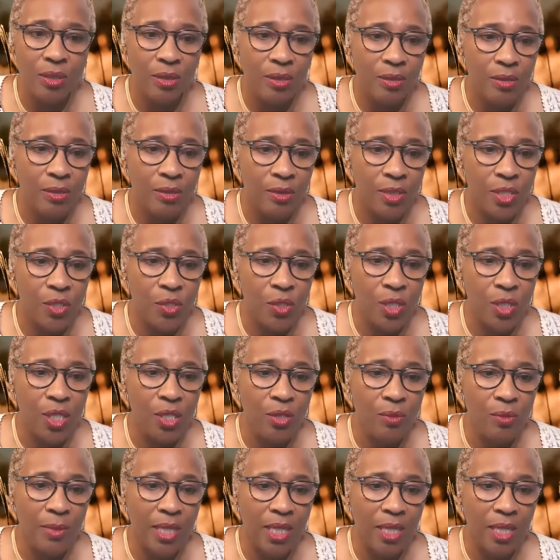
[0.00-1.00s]
Did you
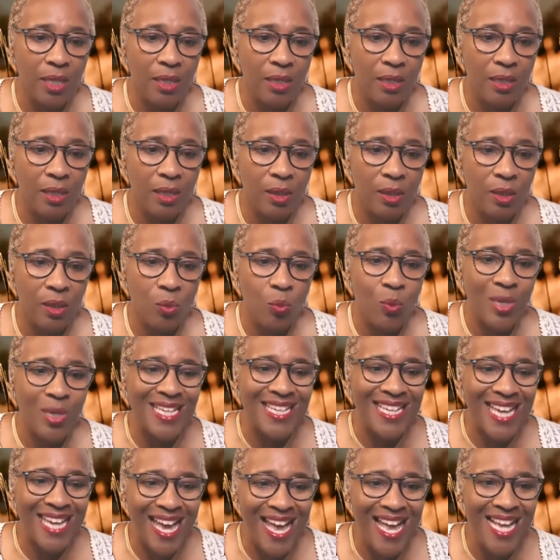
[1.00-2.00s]
hear me? We
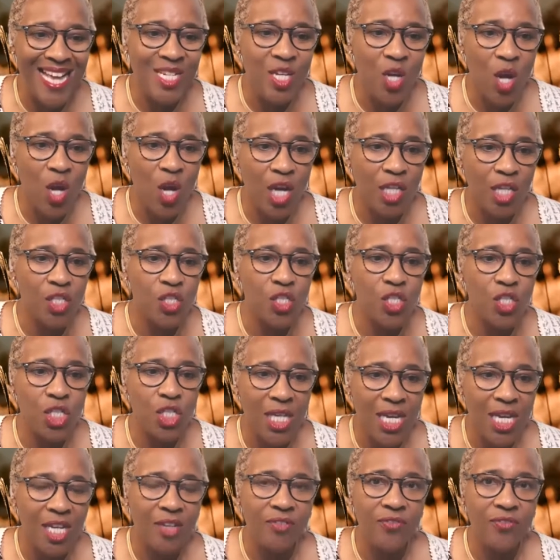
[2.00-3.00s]
cannot
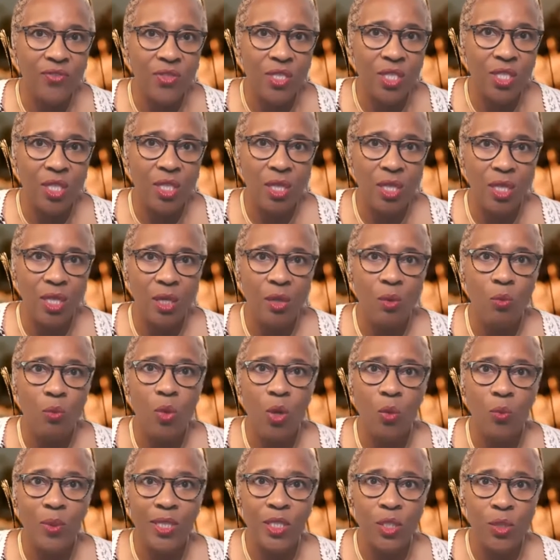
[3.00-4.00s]
shift
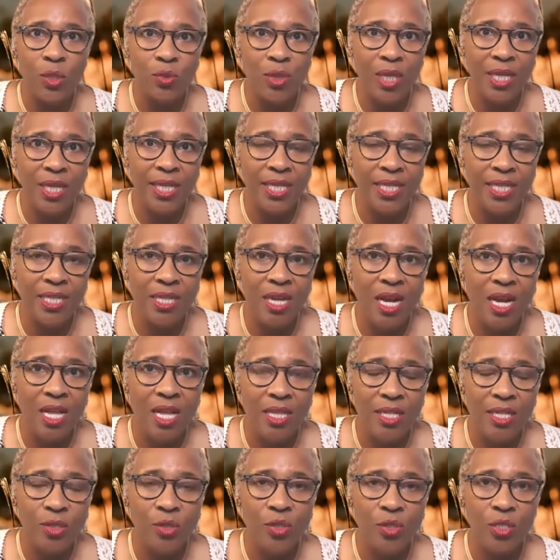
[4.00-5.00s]
what we do not
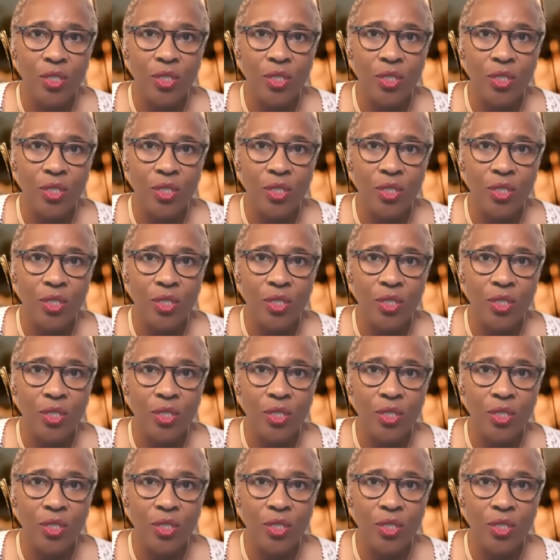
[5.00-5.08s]
acknowledge.